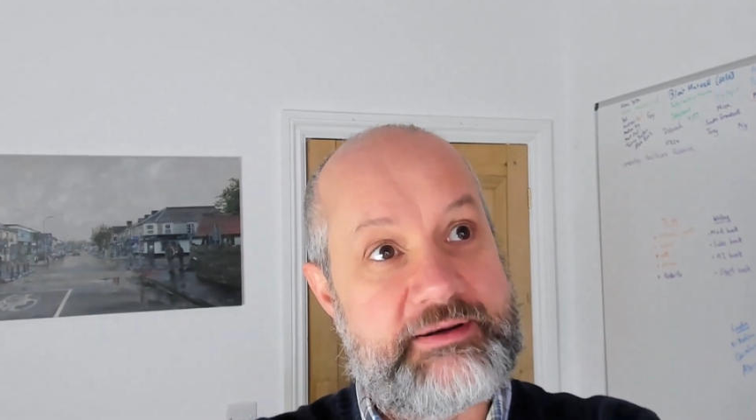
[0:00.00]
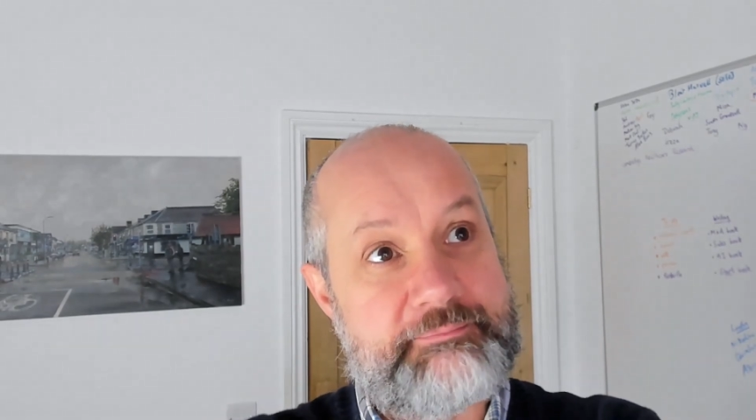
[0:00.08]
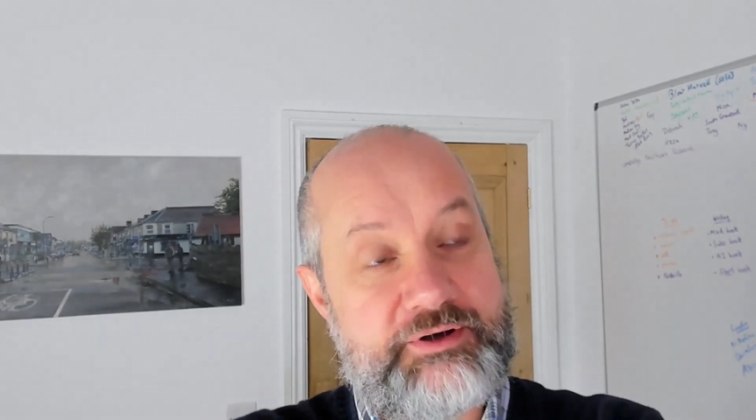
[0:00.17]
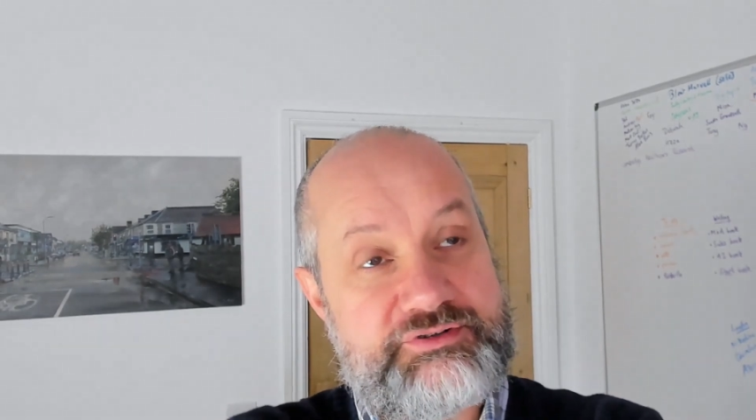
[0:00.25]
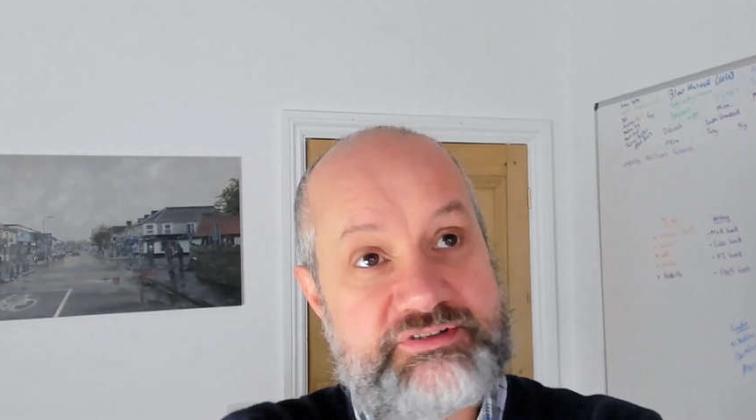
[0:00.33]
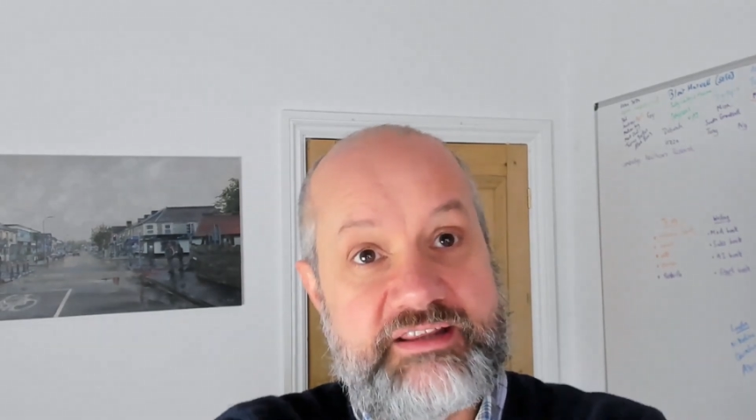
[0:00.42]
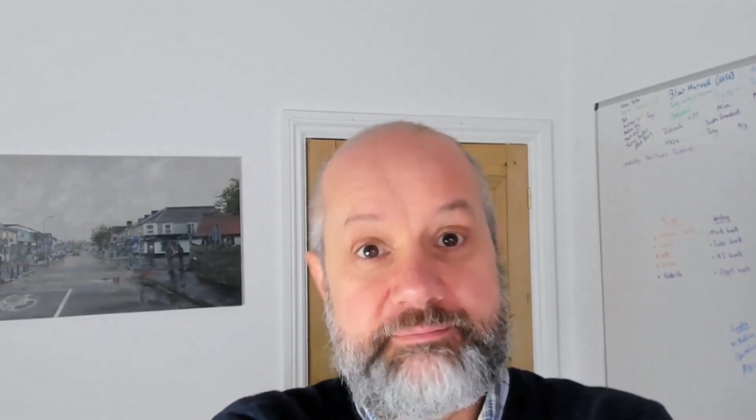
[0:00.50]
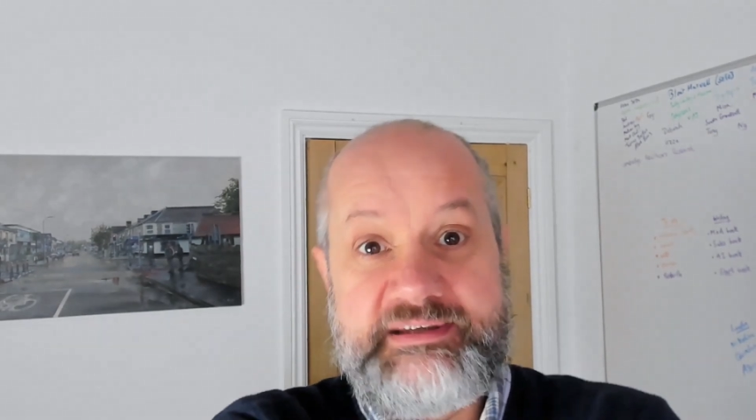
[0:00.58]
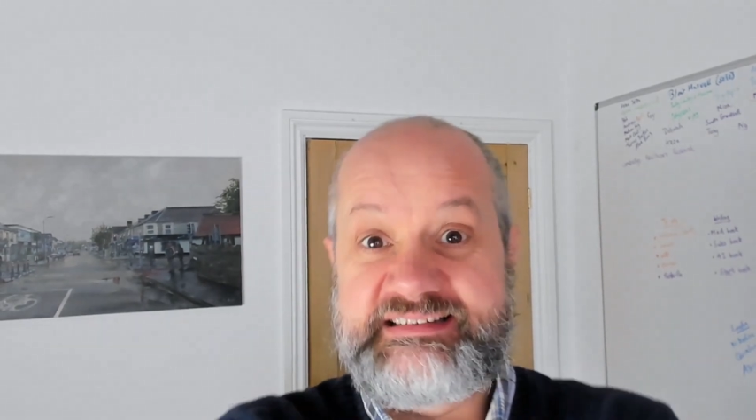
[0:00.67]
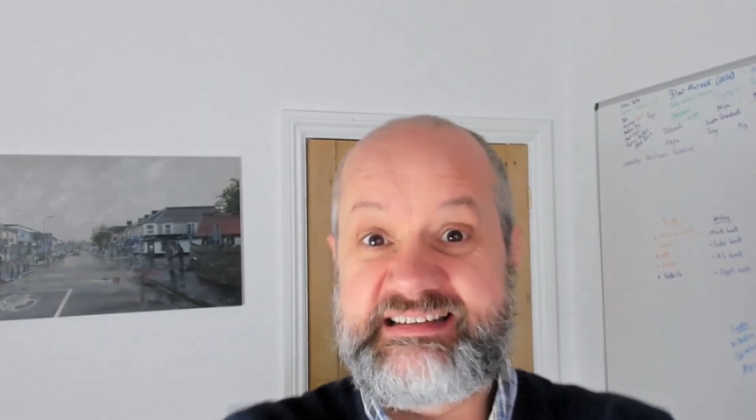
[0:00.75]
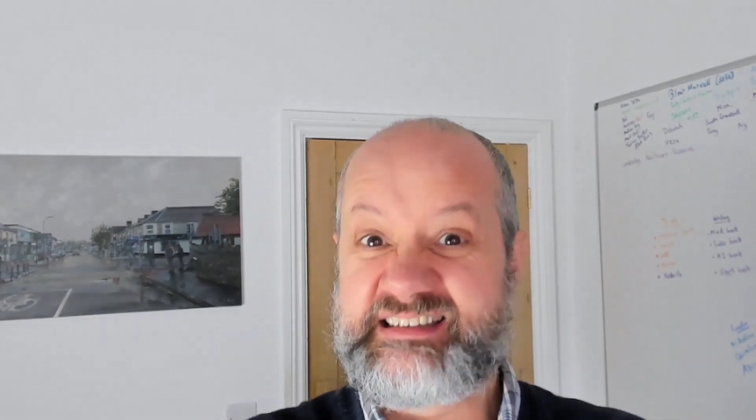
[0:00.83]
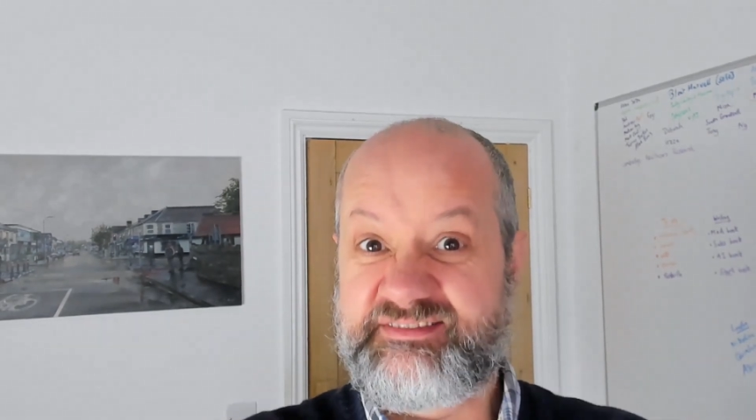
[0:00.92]
and most of the
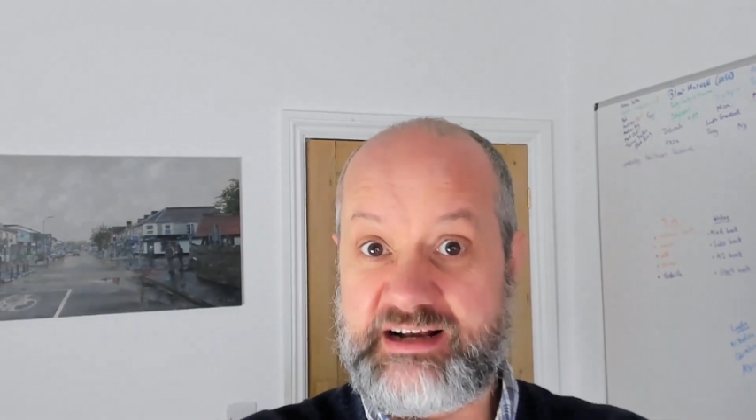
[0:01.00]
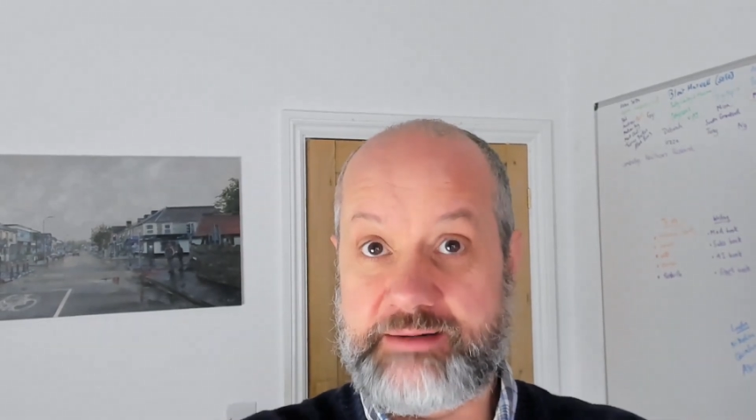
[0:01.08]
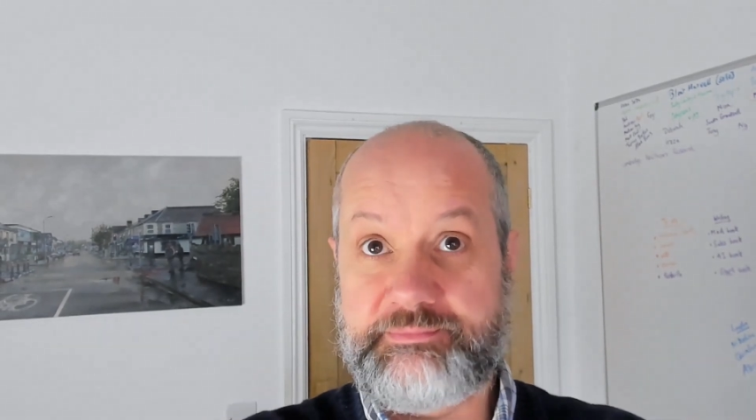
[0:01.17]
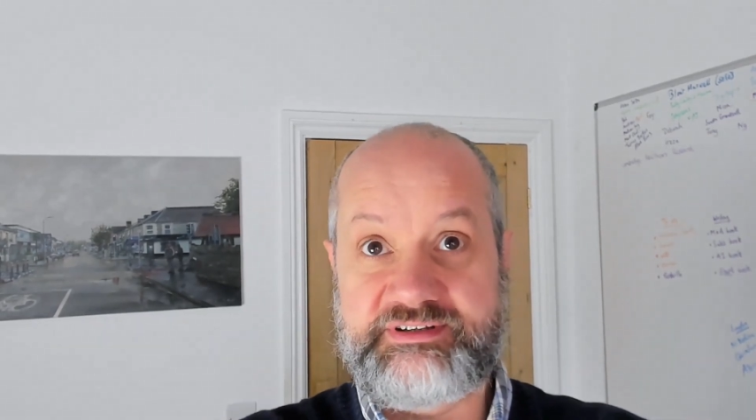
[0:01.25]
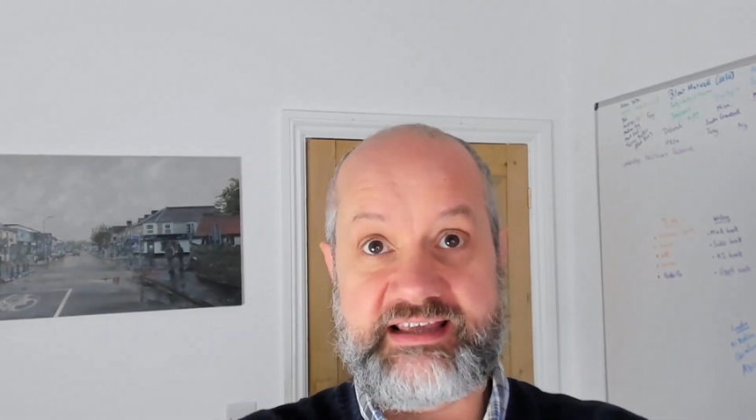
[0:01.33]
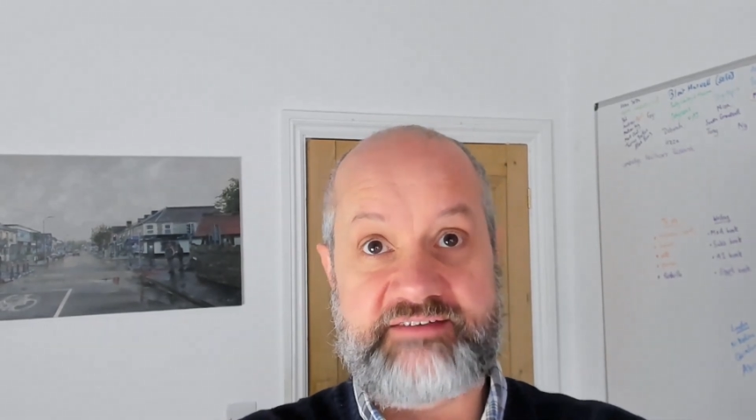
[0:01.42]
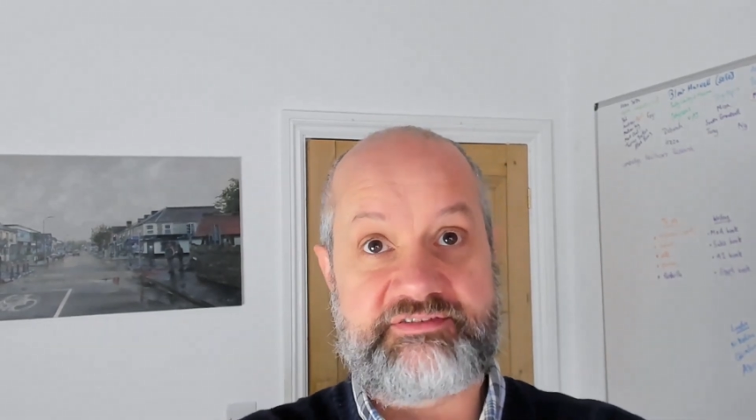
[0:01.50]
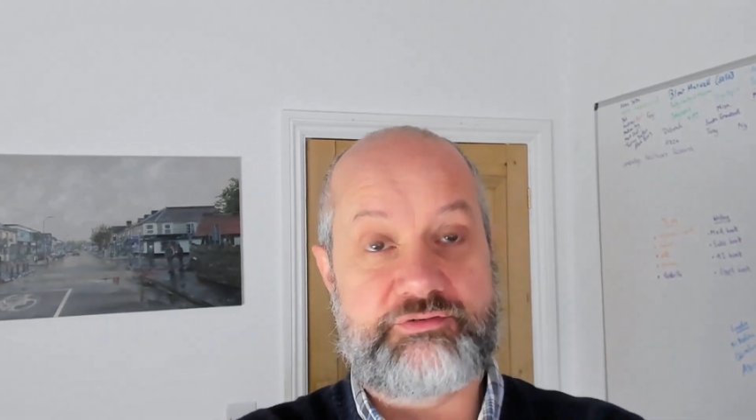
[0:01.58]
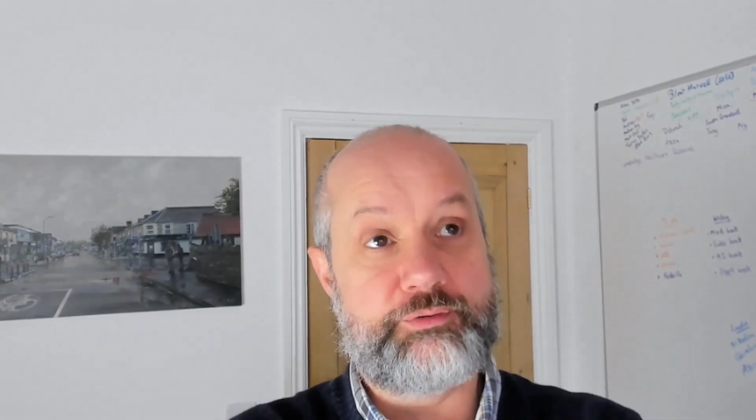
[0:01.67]
business development effort